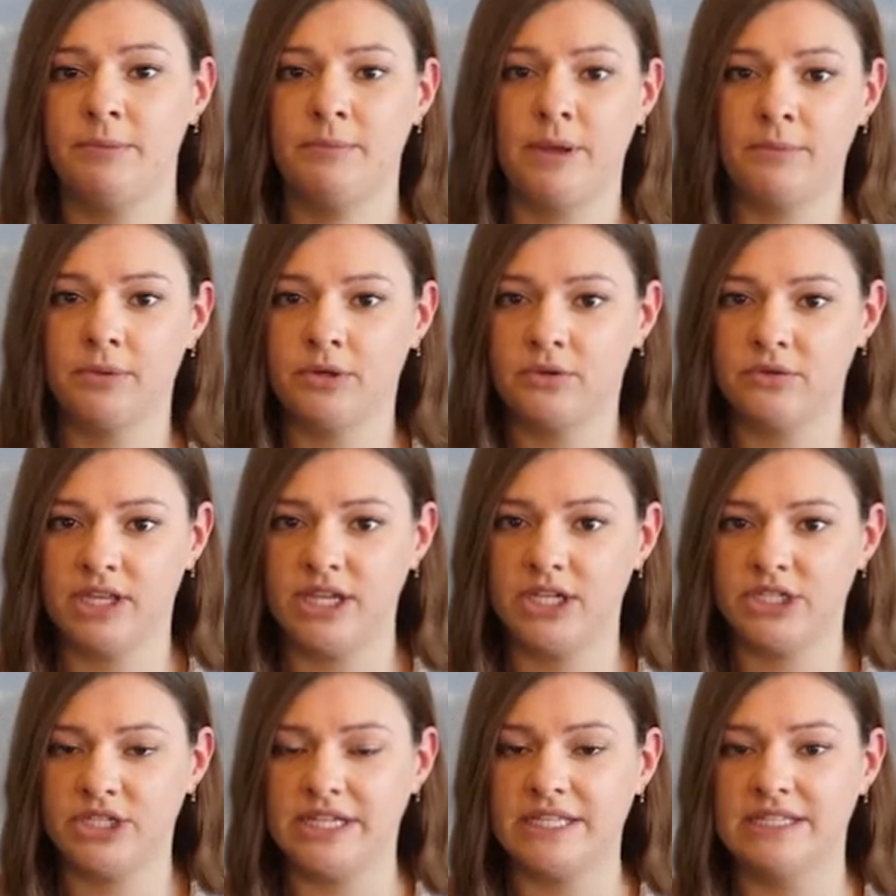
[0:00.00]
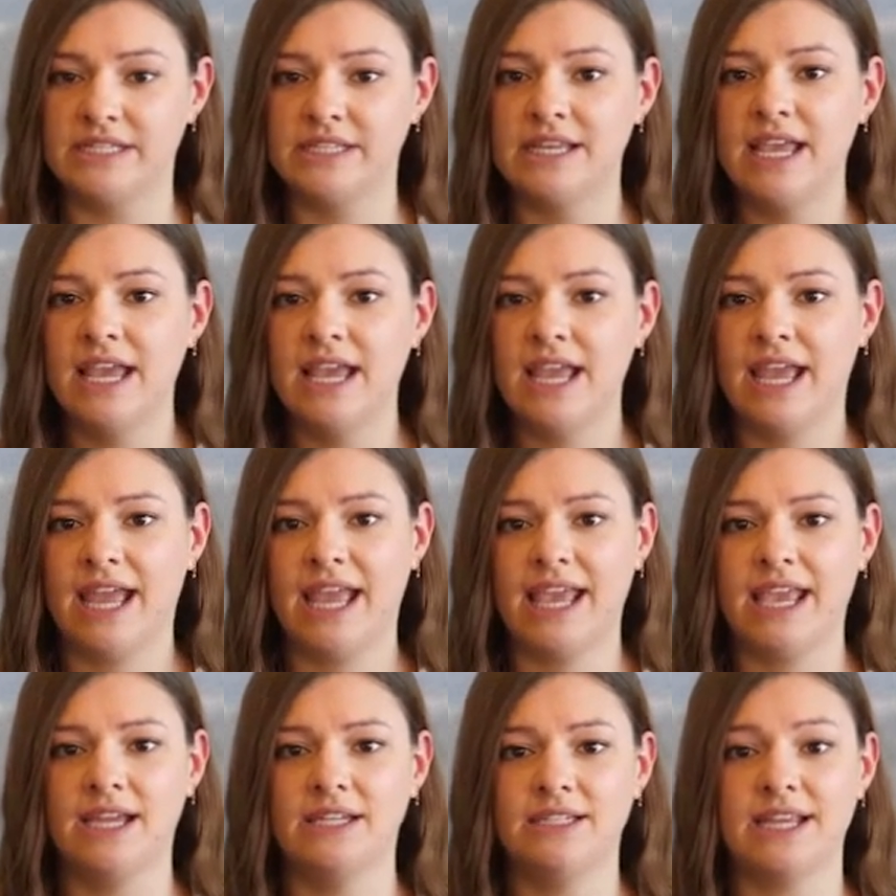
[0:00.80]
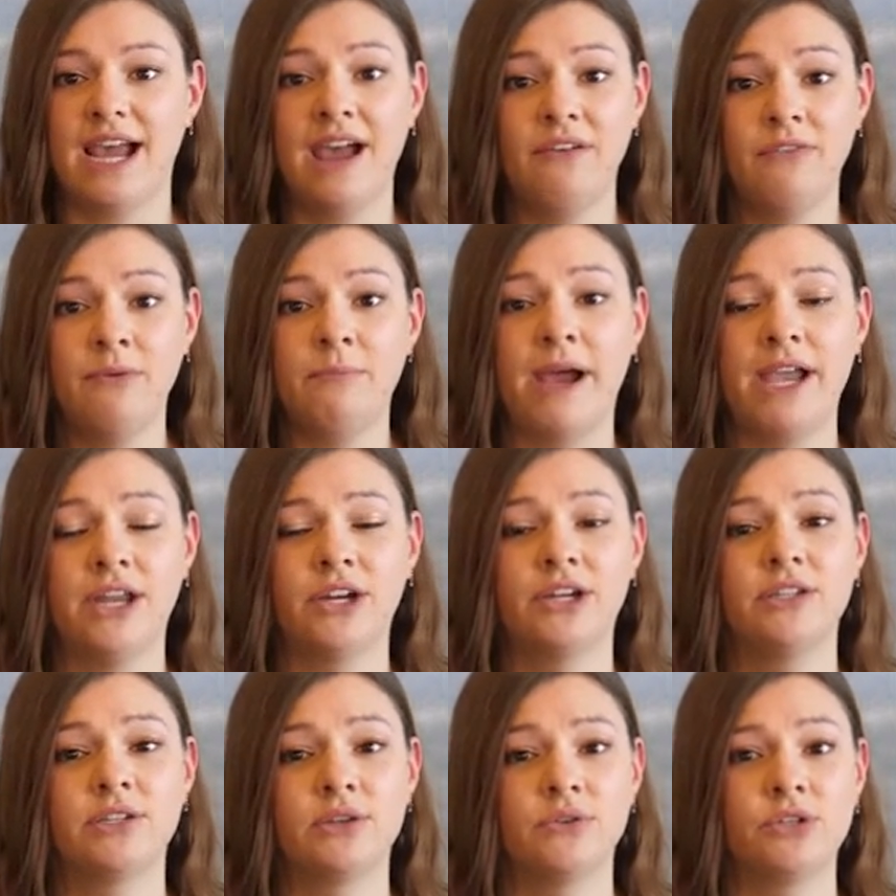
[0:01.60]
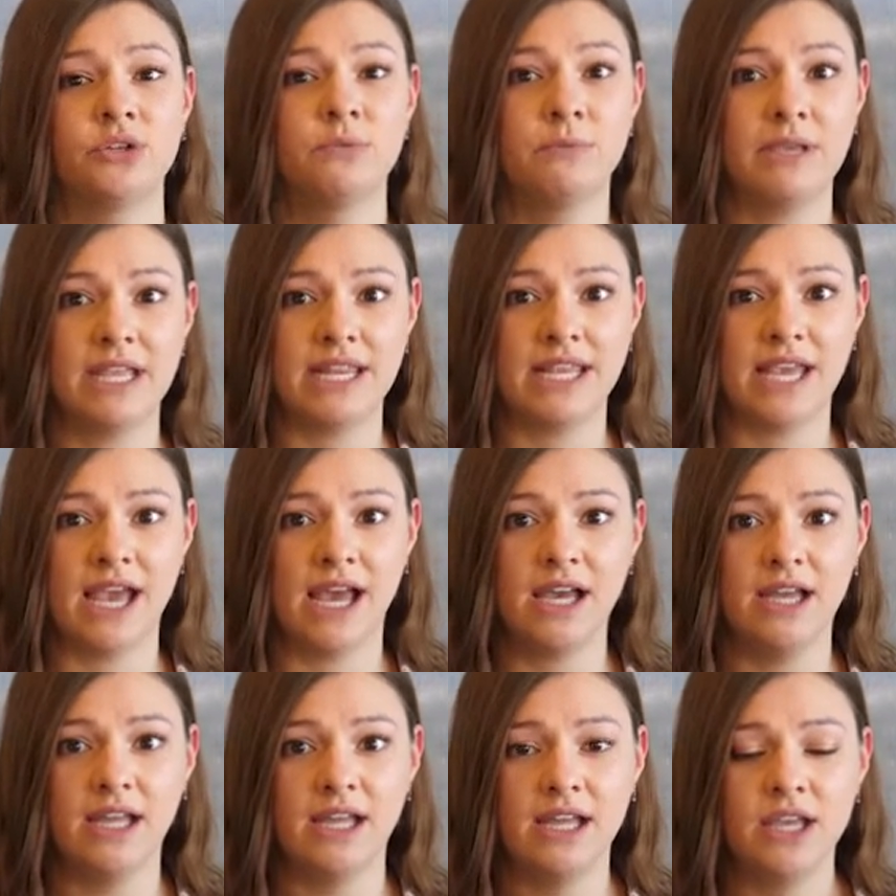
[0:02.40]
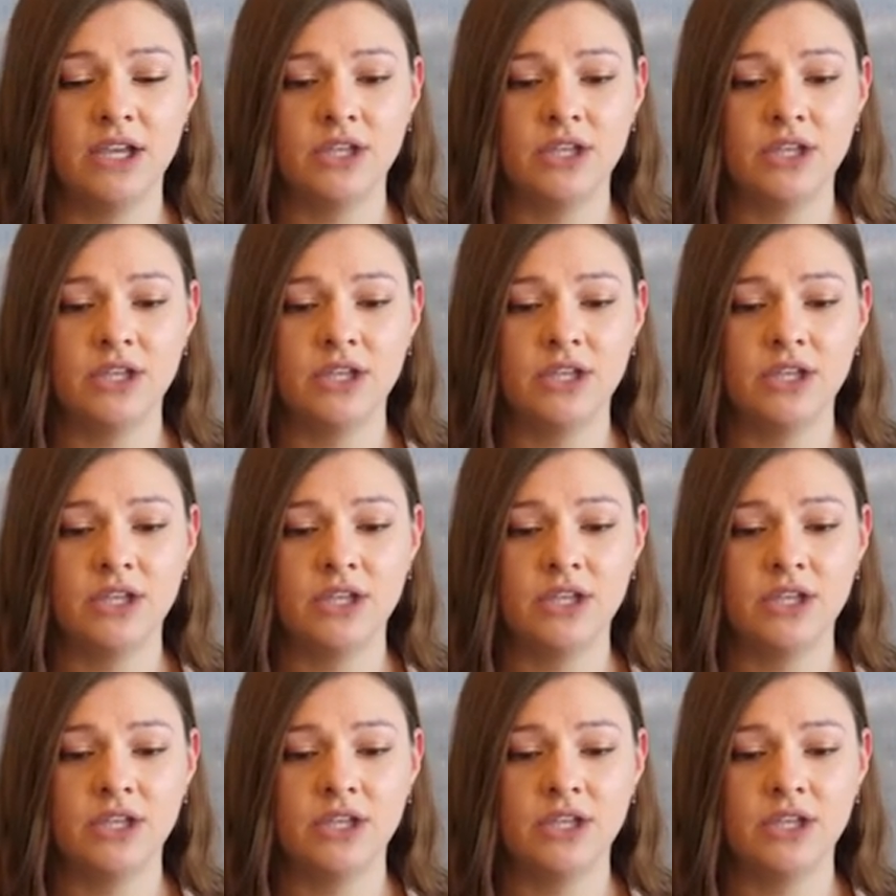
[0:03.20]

in public relations, and I have a minor in social media.